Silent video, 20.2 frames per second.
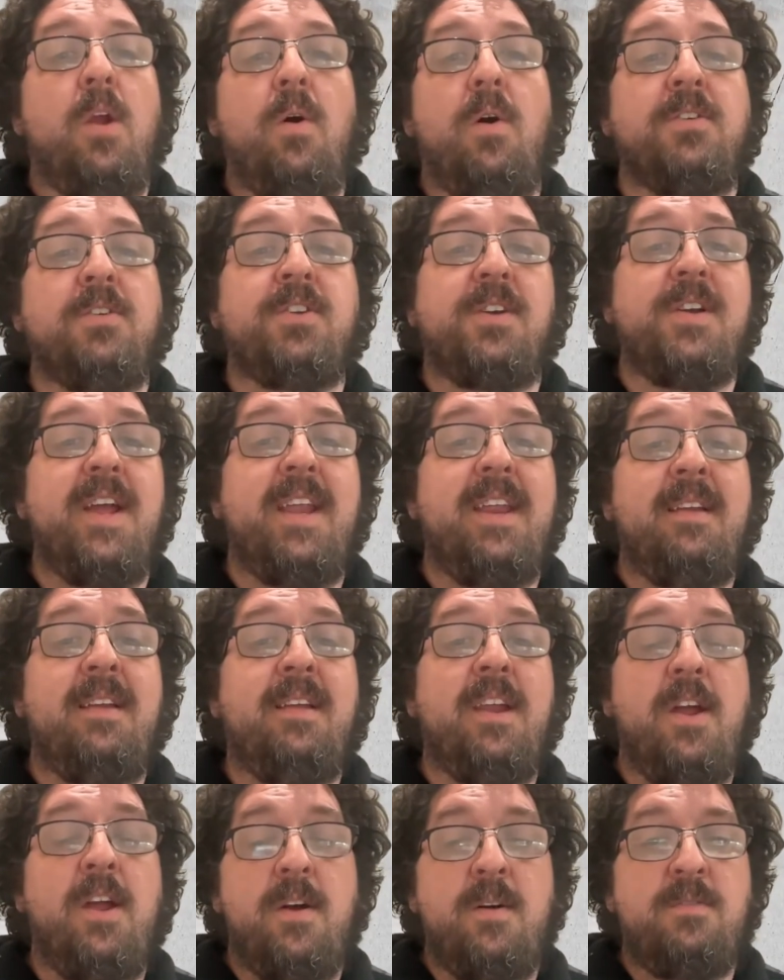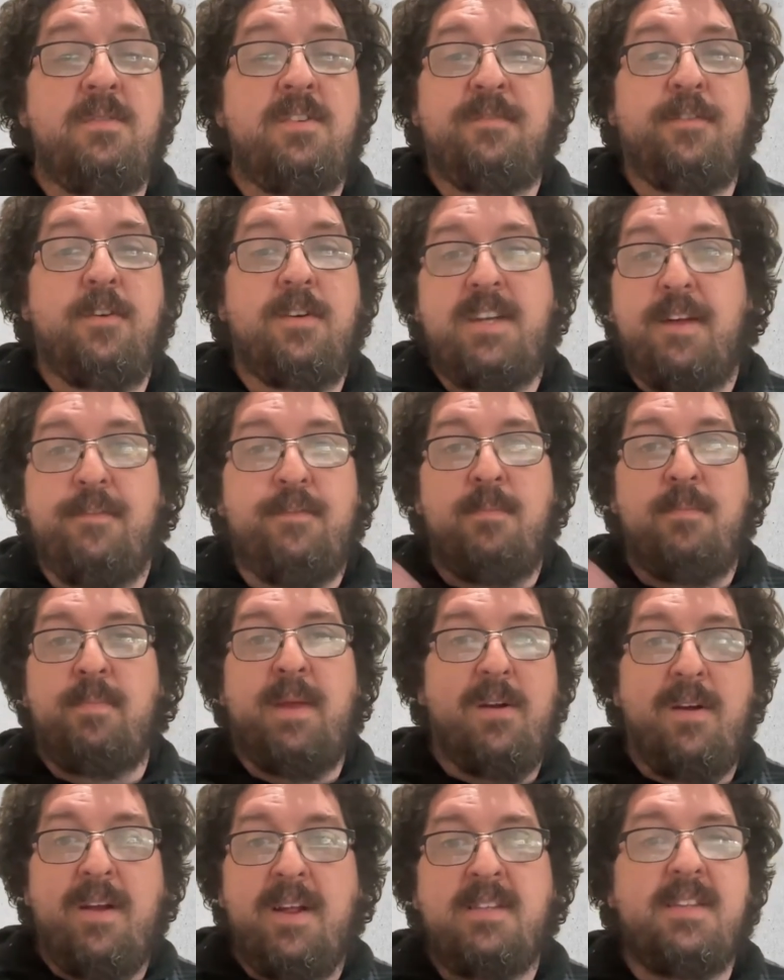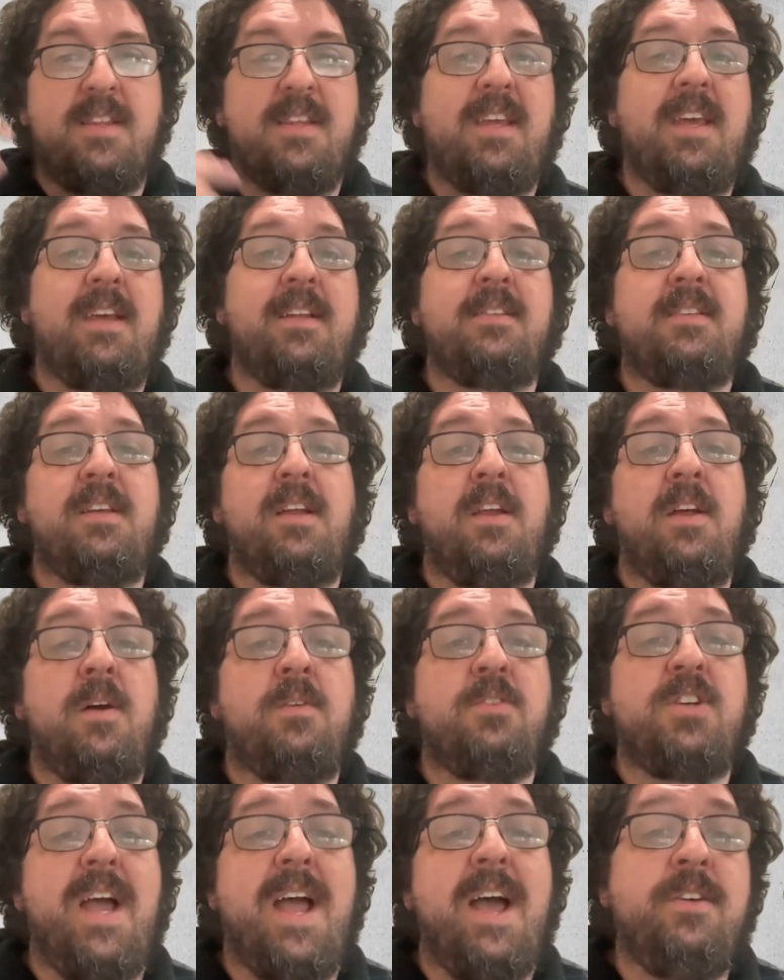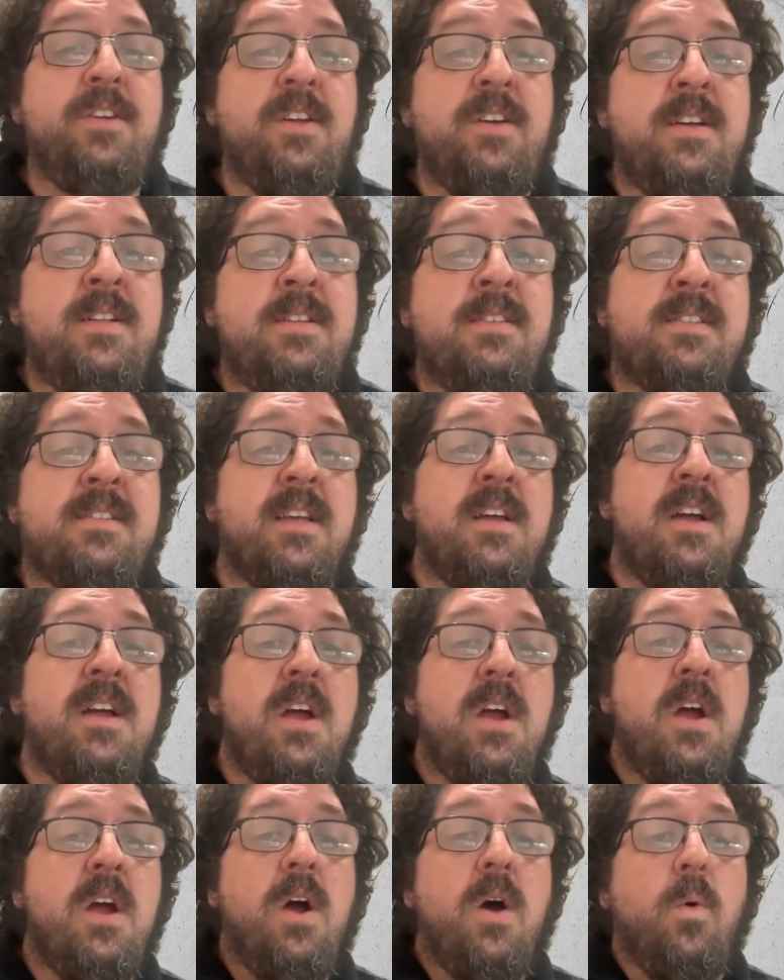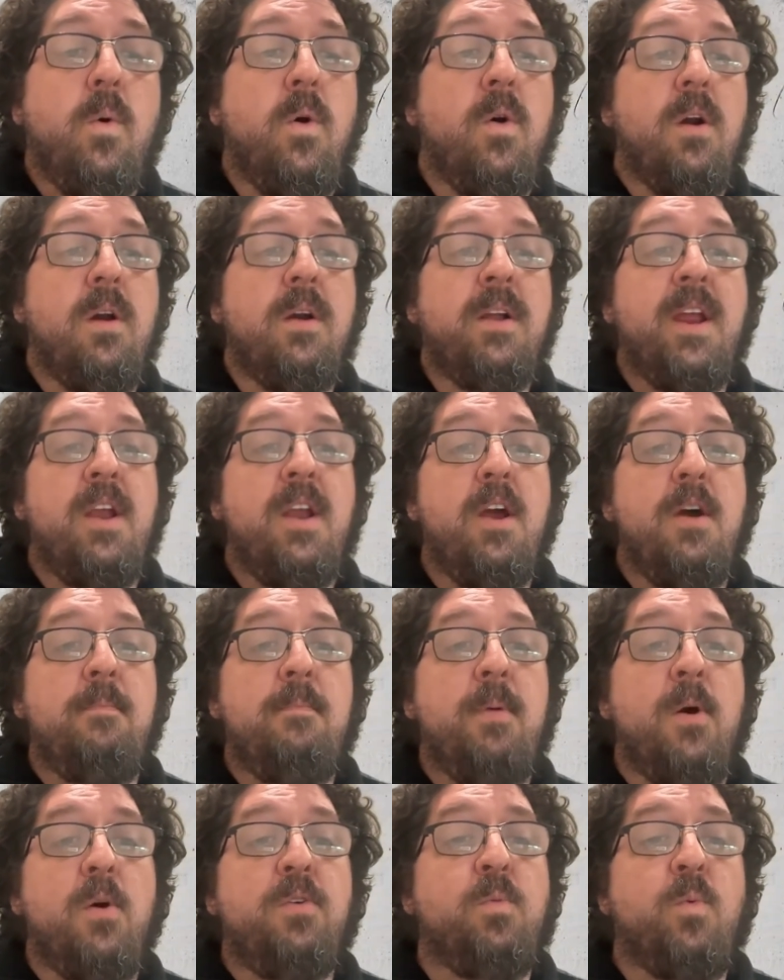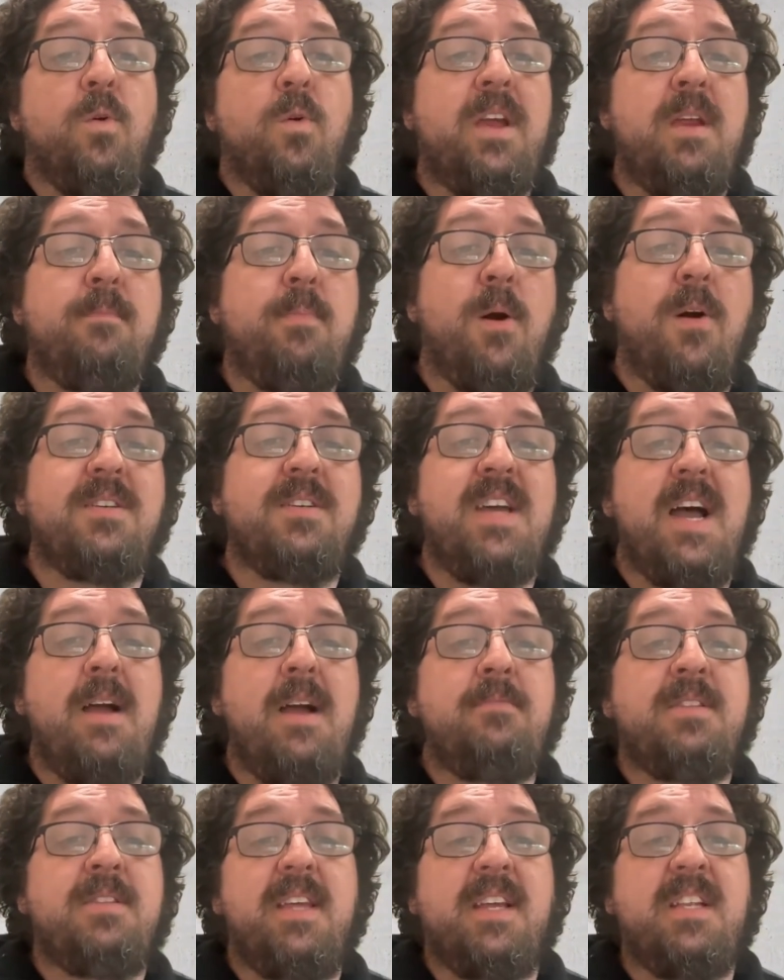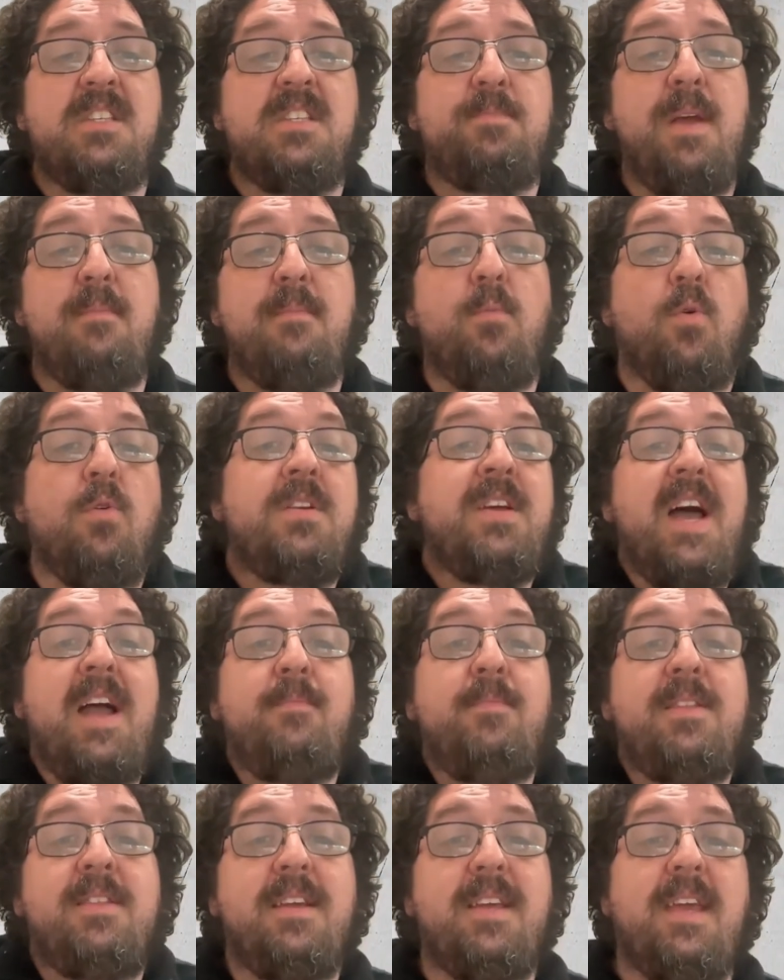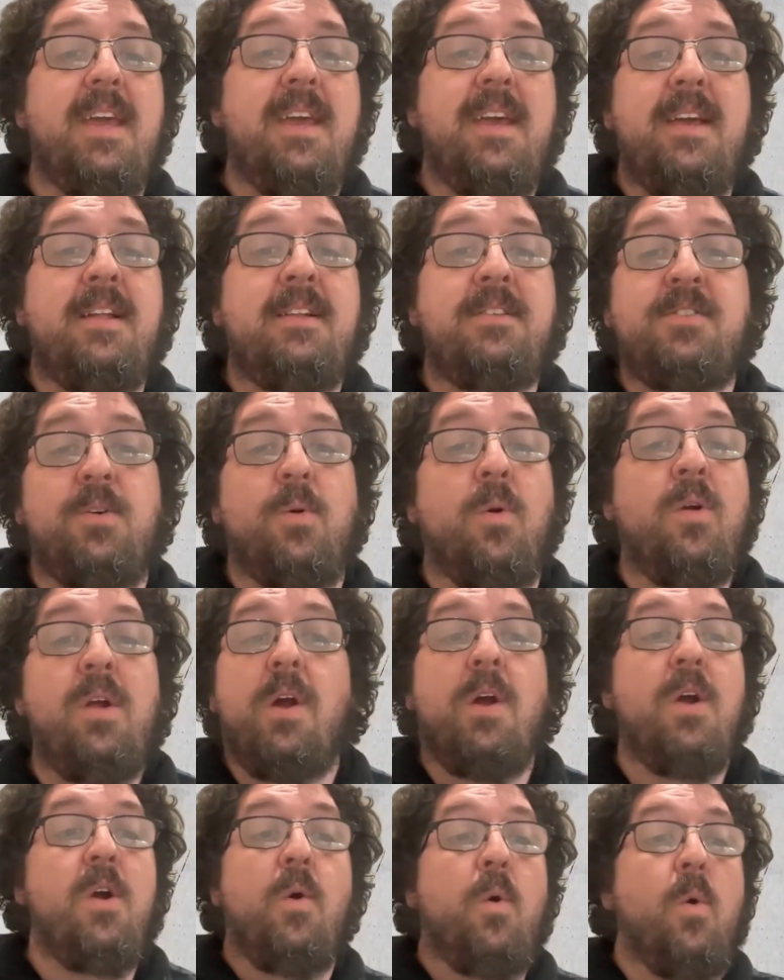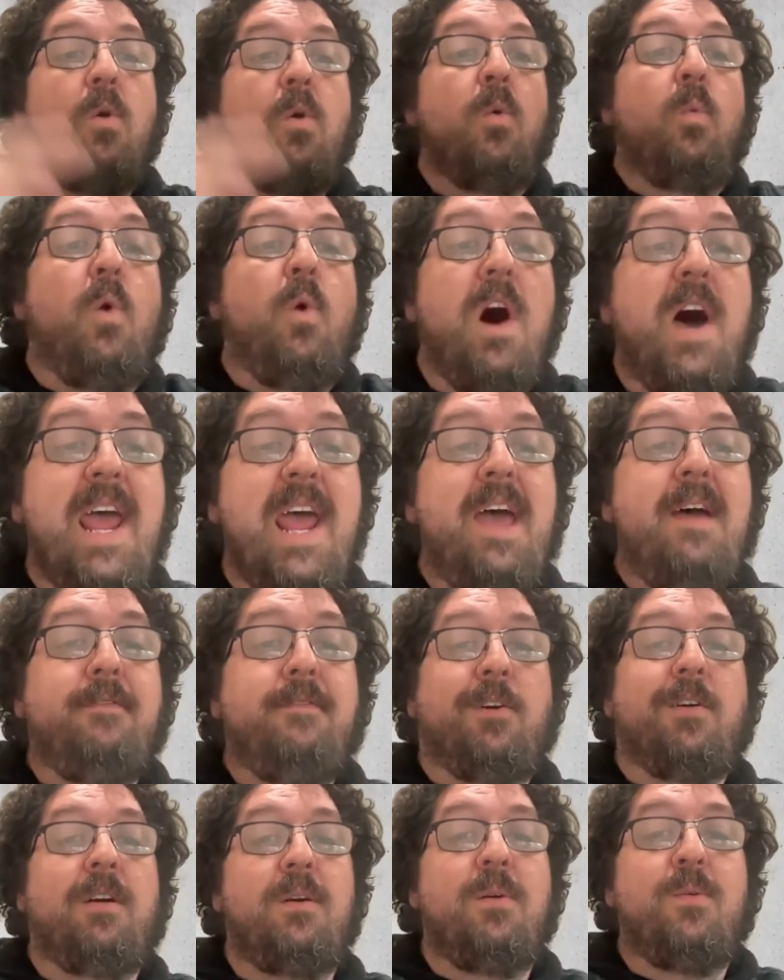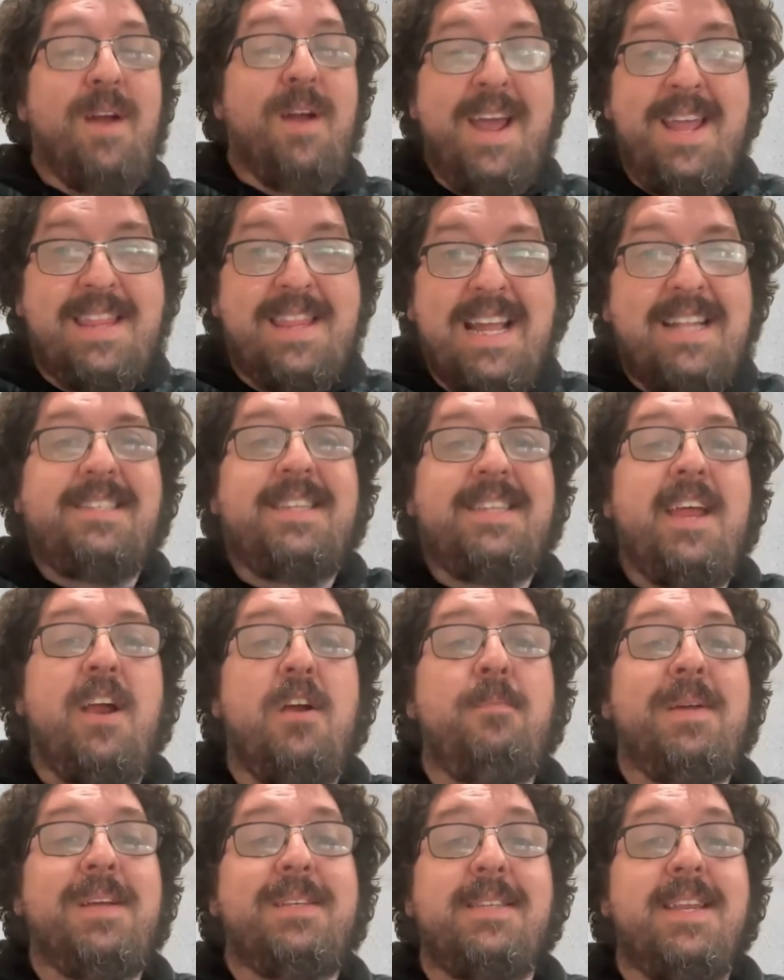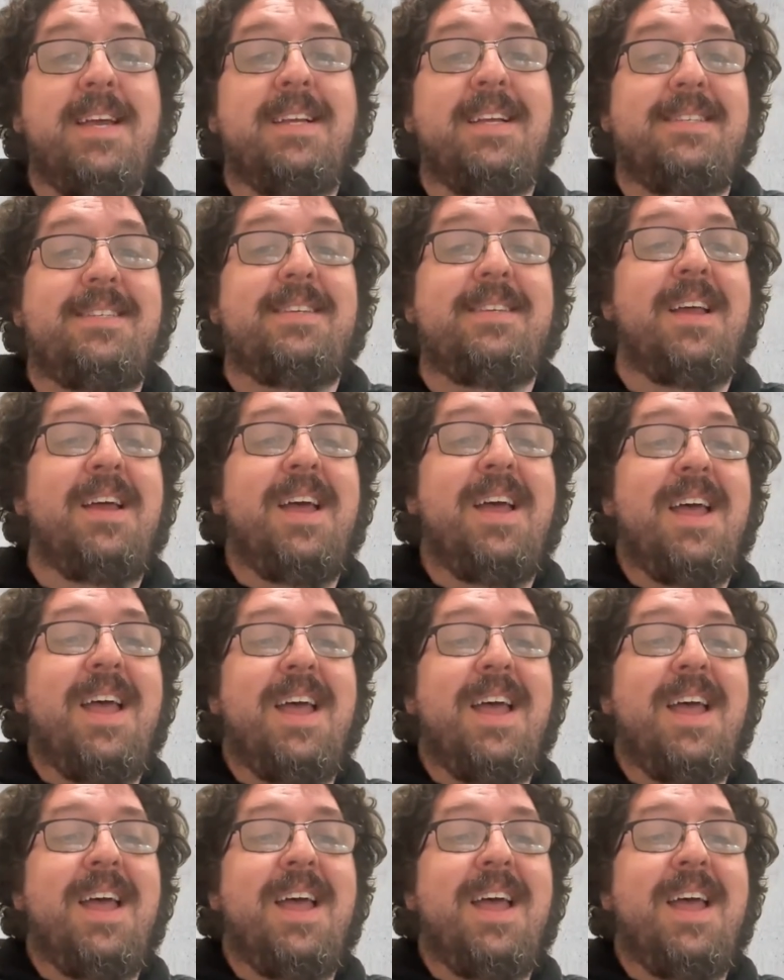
alternating, for different periods of the kids, childhoods, or, both working part-time so they can spend more time with the kids or whatever, right? That's their business.